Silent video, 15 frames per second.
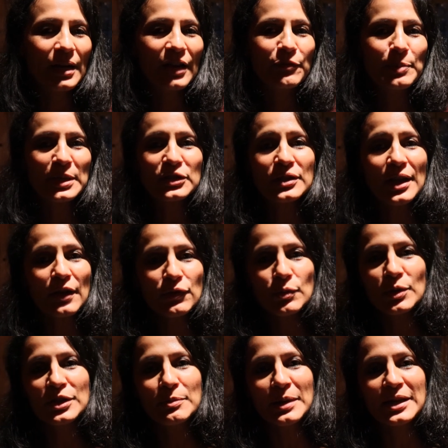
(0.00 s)
I've been to every
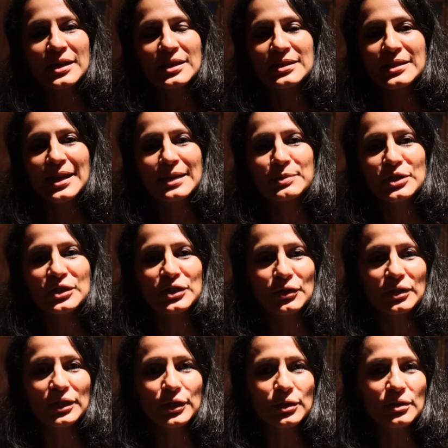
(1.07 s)
one of my kids' games since
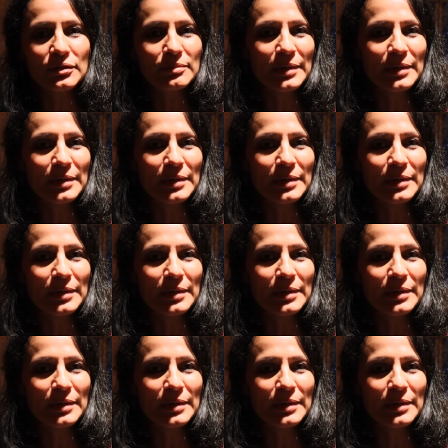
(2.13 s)
they're little.